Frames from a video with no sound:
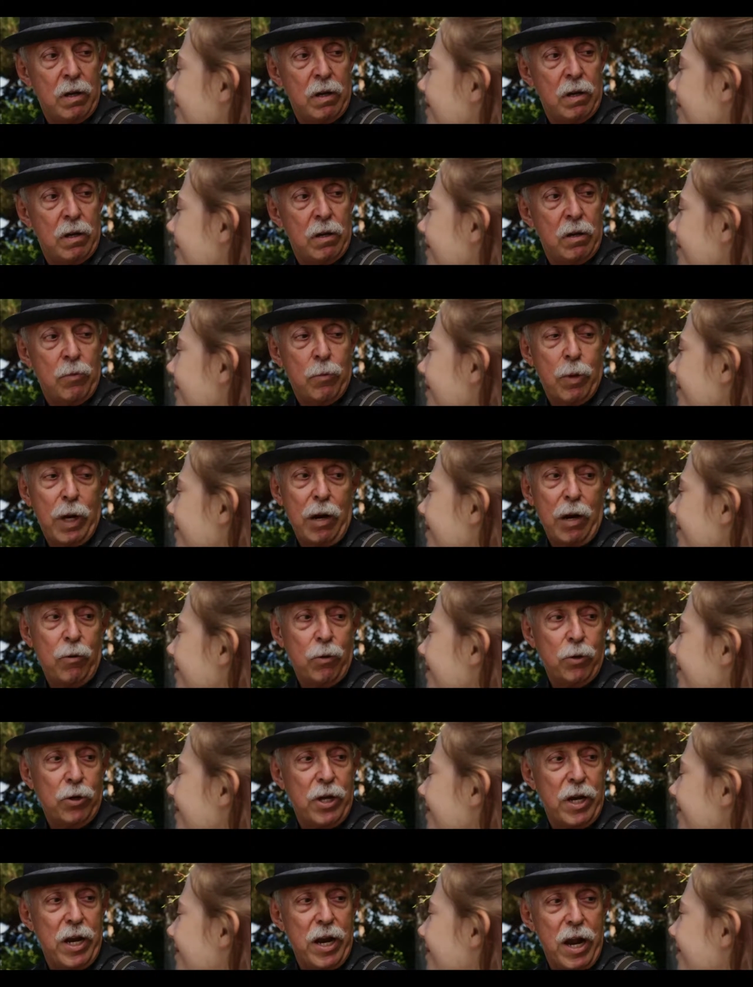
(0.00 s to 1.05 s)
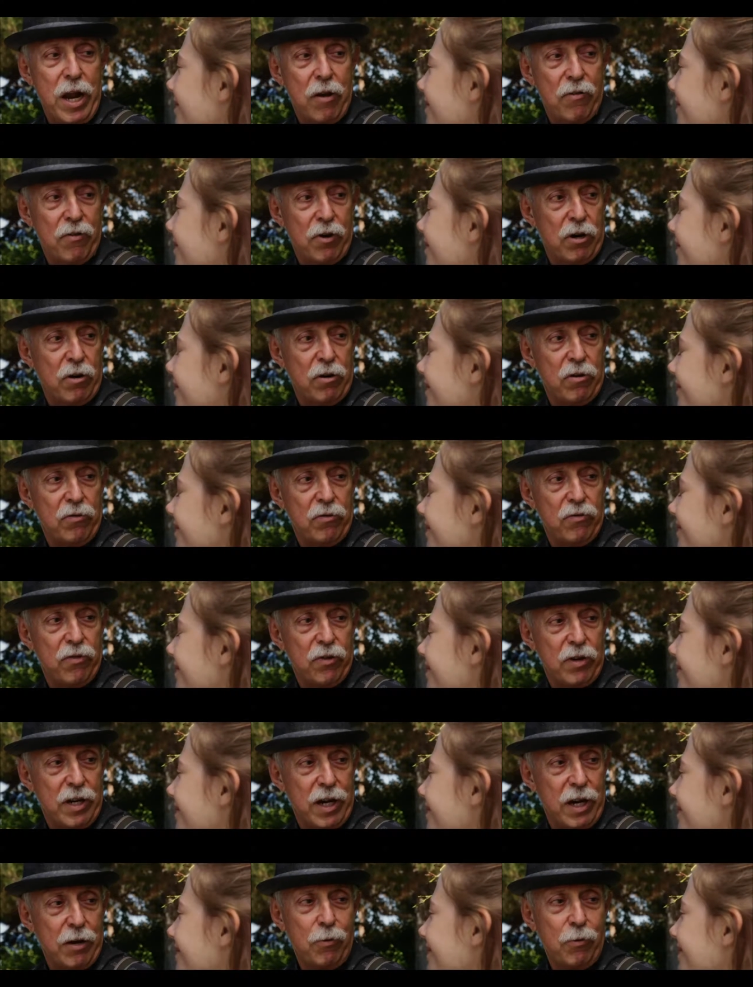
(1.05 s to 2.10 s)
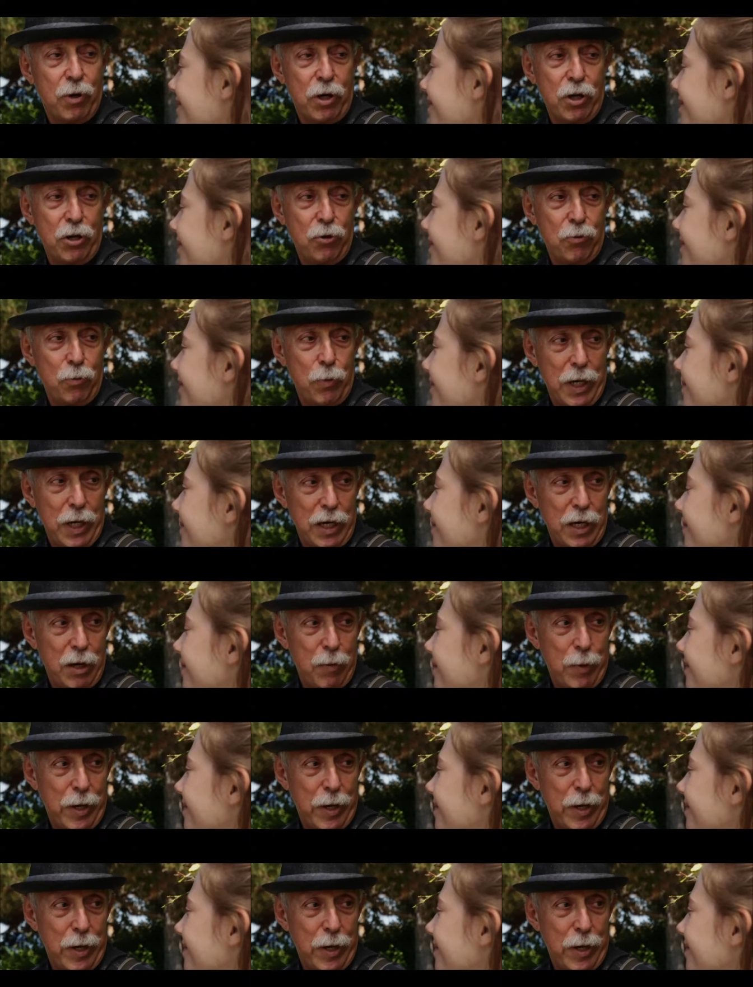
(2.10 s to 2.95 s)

But I will never forget what you mean to me.